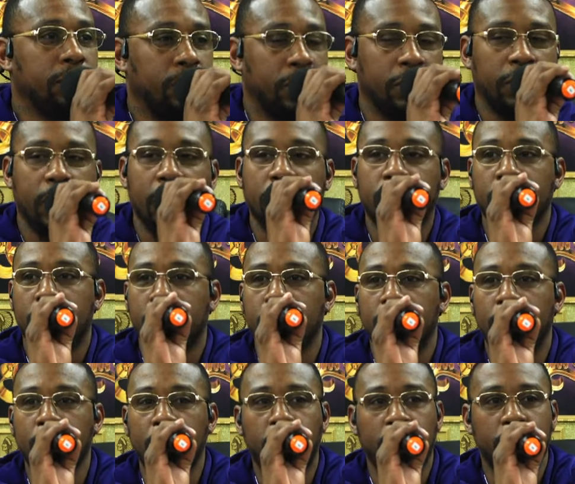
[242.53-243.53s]
Well, that's what you
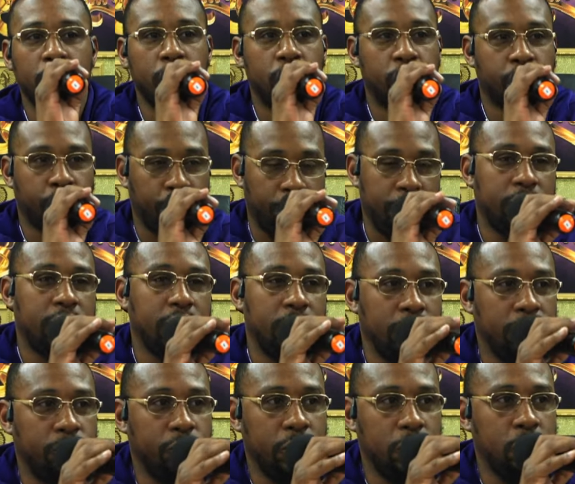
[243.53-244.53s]
do when you drink,
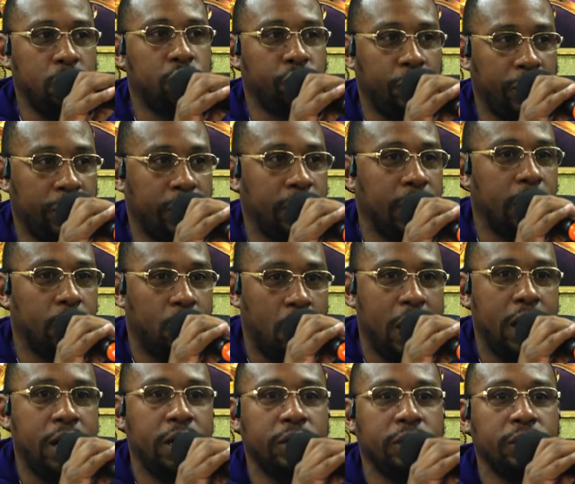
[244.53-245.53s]
when you drink that
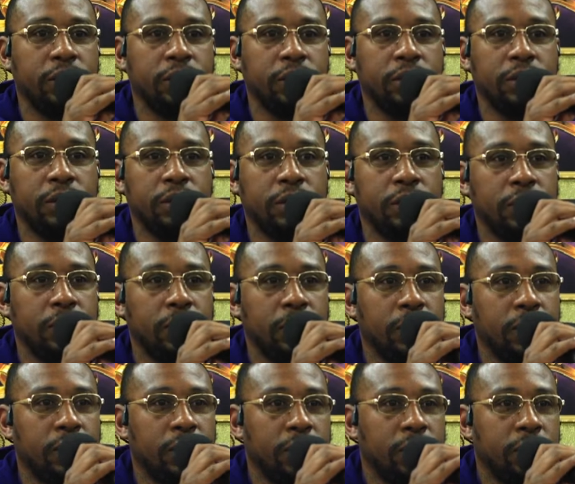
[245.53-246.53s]
wine
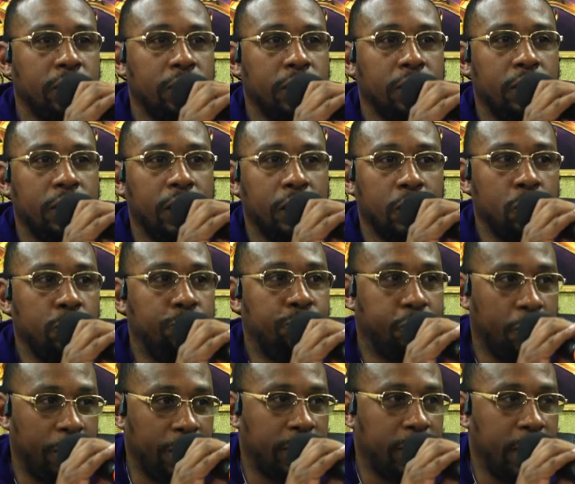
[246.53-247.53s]
and you
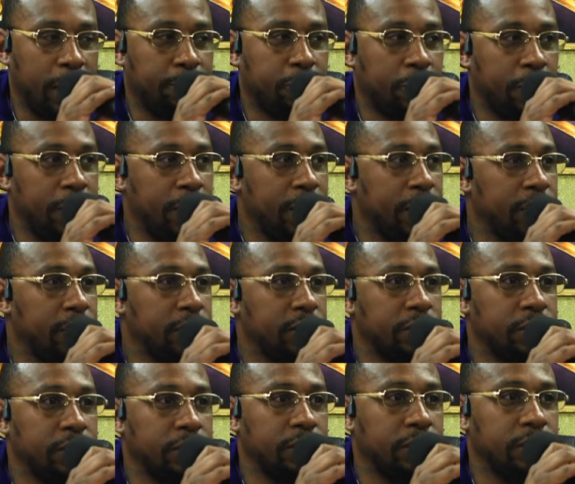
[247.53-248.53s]
break that bread.
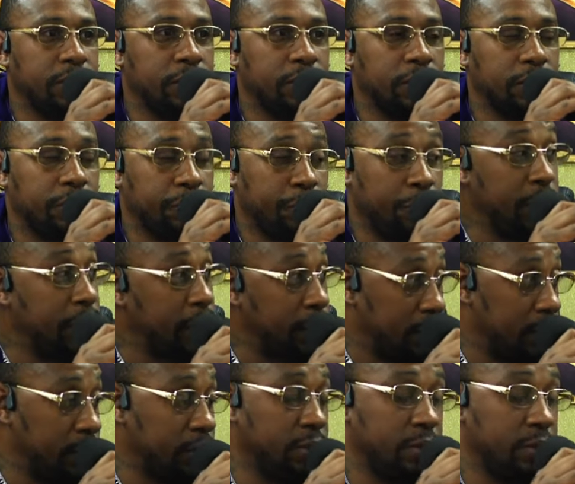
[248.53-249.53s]
Read it.